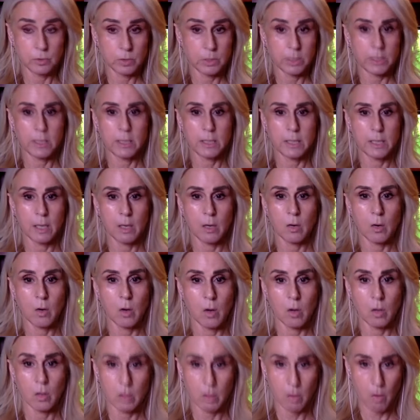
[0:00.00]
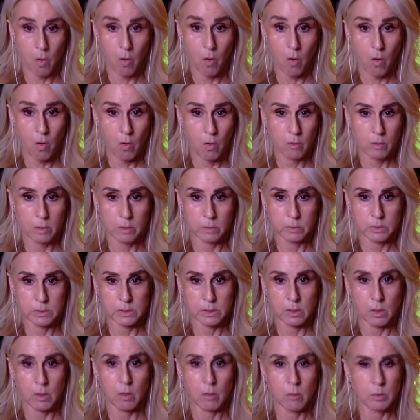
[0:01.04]
drink any alcohol at all. It
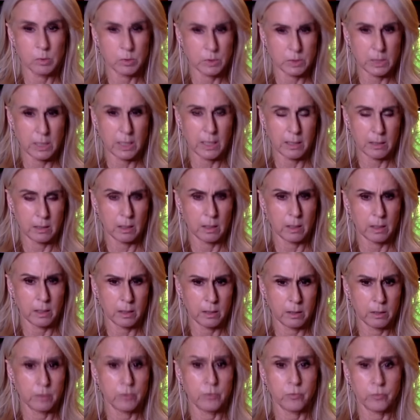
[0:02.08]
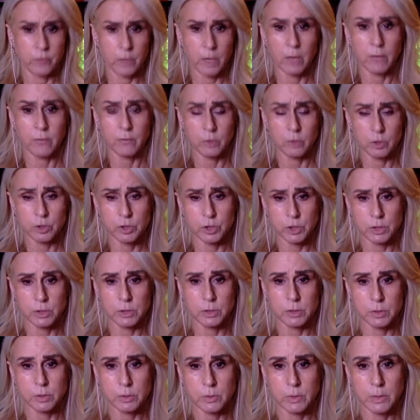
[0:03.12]
was almost, I had like an
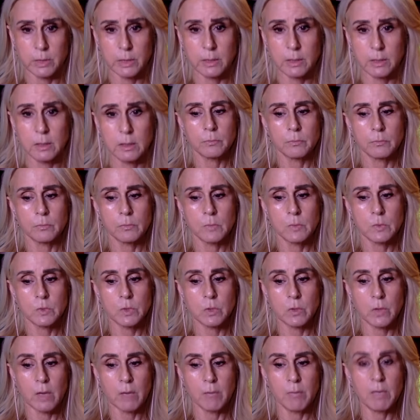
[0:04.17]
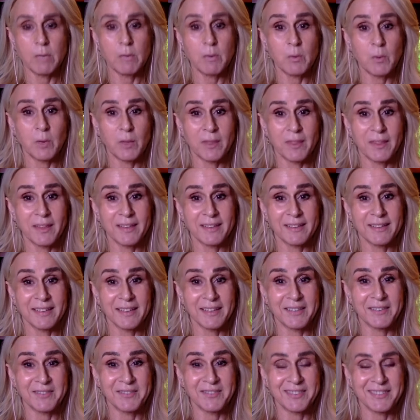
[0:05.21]
aversion to it. So that may be one thing that
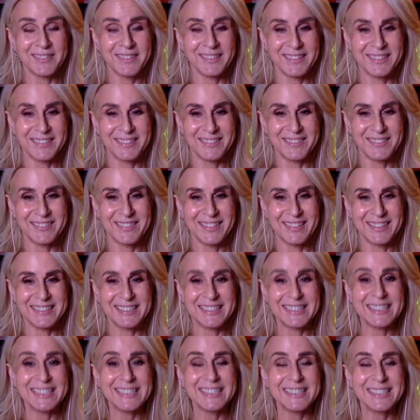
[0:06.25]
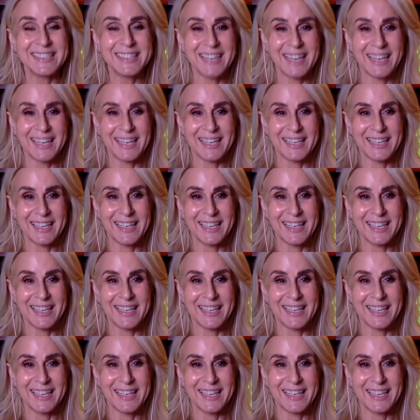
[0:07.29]
I've, you know, I did like